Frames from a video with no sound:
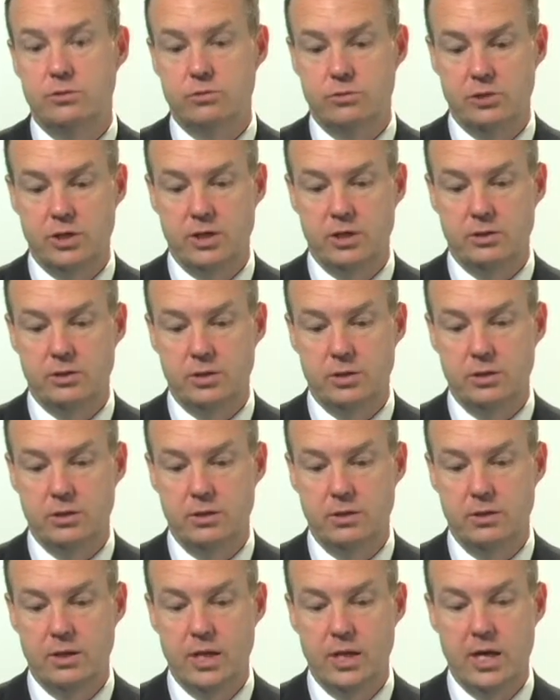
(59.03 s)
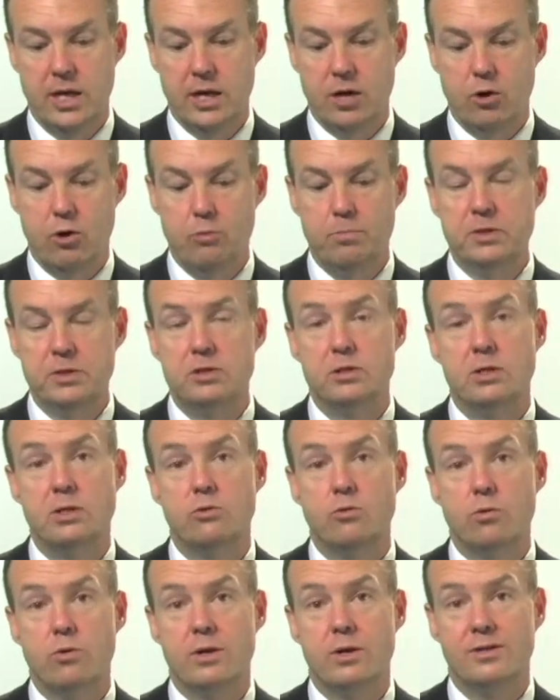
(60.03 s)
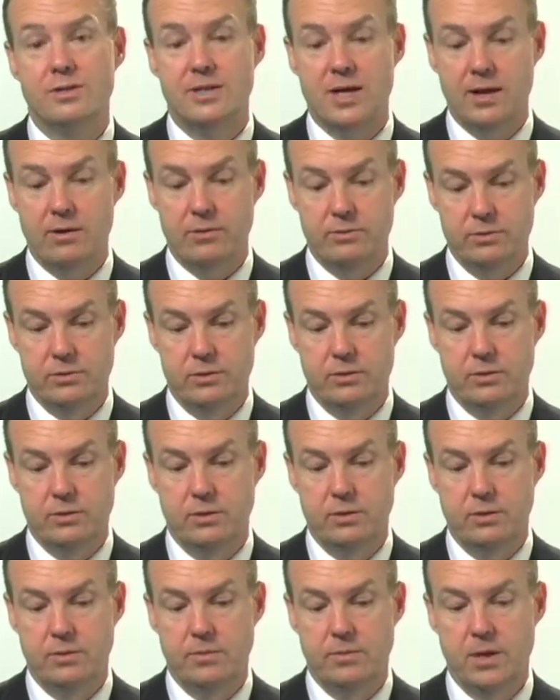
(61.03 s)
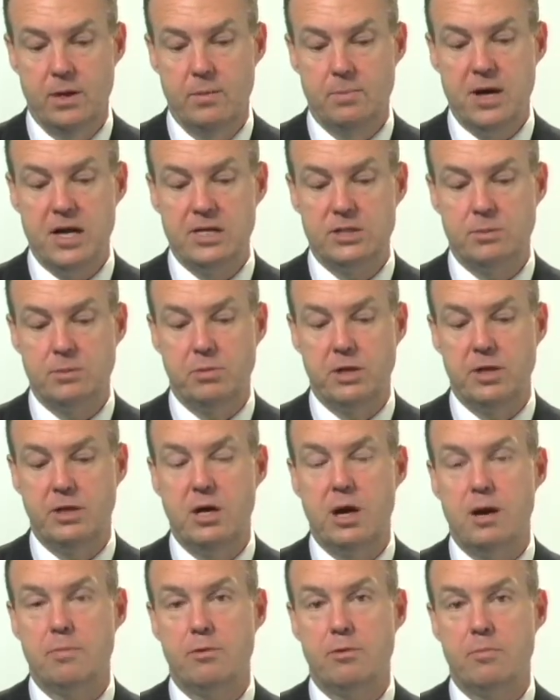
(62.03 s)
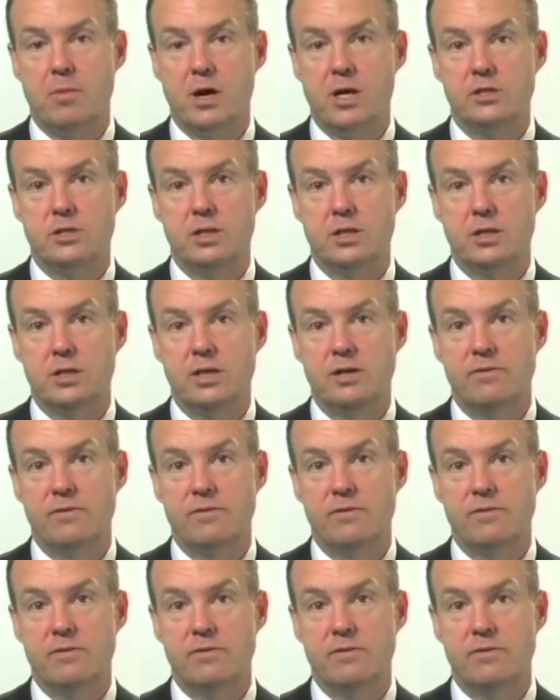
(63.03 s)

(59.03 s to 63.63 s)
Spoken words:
are changing, and it opens the door to doubt, possibly compromising the